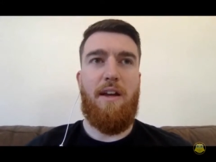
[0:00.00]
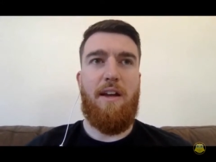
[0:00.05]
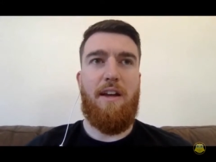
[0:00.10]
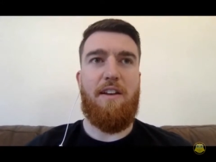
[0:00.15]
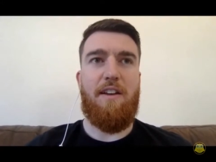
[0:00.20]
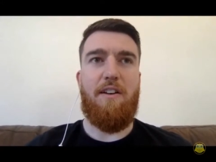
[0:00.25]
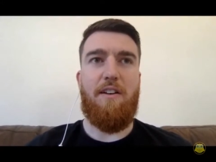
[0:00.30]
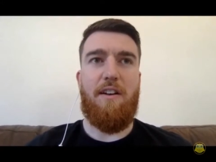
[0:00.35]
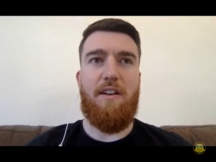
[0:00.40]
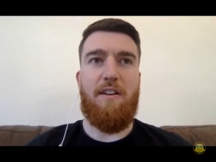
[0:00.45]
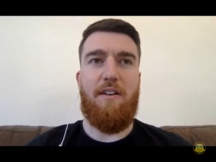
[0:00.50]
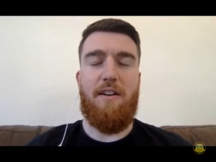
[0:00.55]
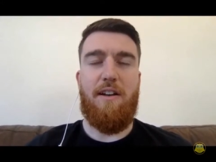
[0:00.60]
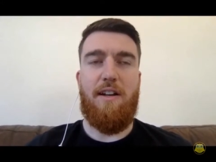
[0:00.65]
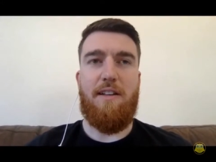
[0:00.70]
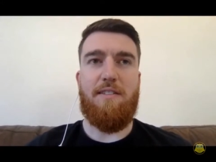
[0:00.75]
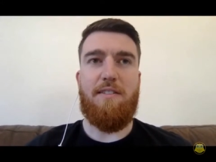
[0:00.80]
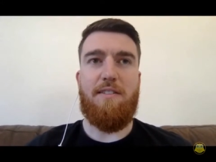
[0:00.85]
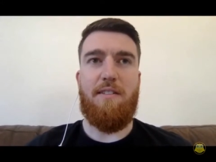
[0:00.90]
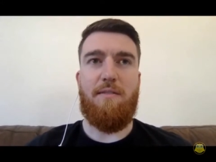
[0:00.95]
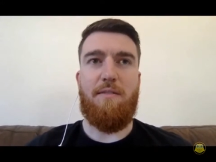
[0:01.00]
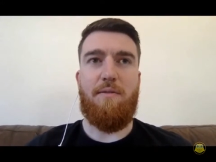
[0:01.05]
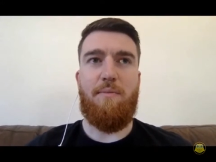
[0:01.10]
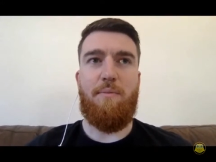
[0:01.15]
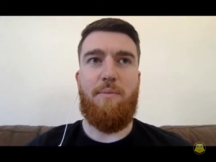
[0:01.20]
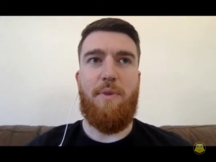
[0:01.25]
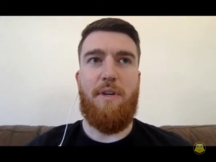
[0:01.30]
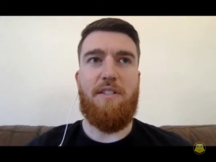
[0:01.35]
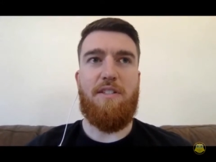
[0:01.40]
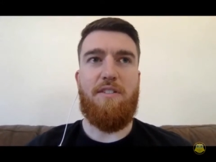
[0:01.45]
in our in our lesson
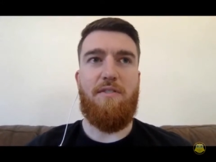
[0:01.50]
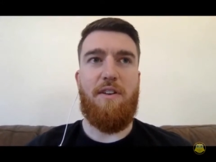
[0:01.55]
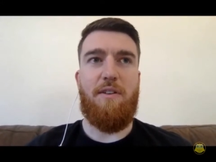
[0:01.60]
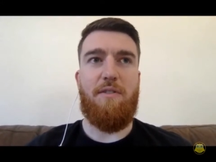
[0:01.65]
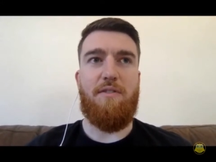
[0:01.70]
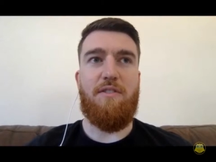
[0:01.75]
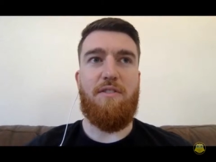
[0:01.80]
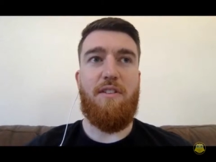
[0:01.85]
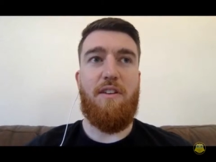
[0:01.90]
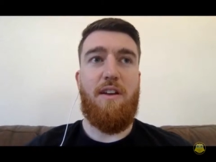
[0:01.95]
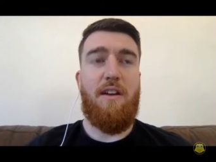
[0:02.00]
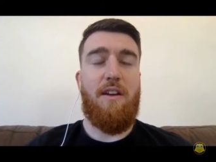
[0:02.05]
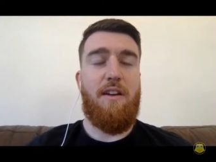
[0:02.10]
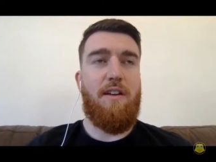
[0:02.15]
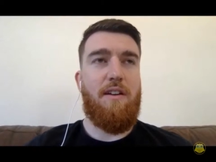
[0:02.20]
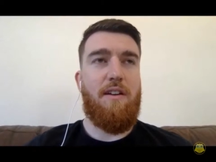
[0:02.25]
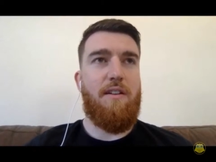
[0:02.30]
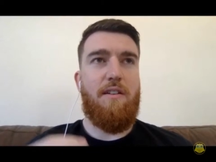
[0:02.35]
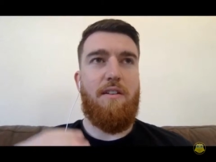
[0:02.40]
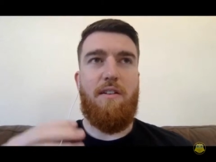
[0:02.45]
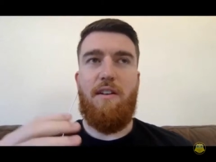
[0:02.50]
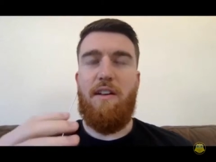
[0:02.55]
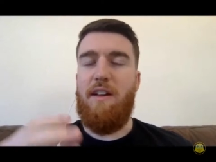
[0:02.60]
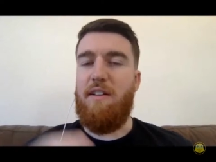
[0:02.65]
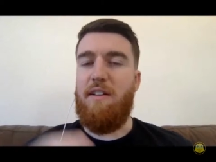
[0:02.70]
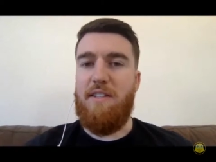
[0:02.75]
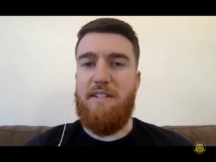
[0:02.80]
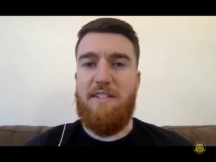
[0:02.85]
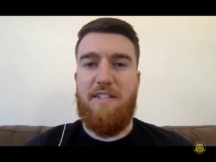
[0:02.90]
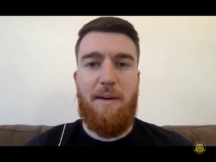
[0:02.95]
based around uh, the
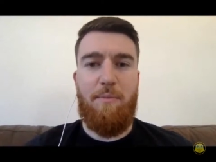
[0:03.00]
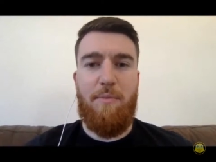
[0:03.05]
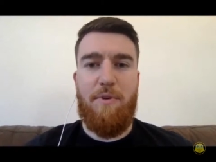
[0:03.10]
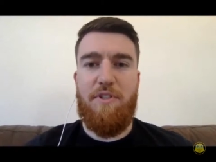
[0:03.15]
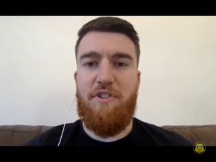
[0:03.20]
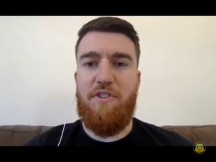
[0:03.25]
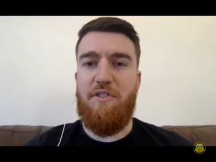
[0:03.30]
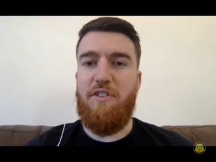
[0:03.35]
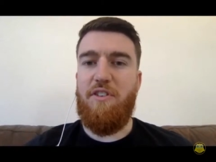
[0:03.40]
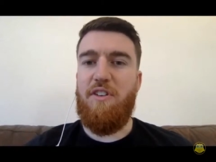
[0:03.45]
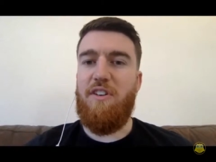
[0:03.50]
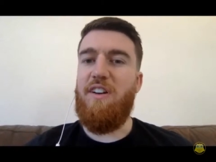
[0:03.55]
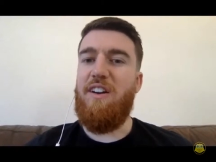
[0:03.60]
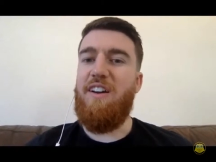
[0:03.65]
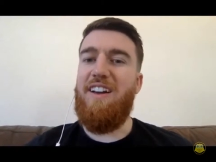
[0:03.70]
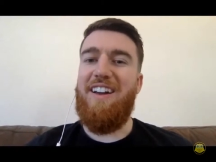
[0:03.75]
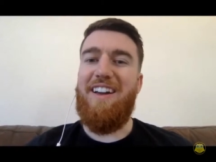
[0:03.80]
temperature,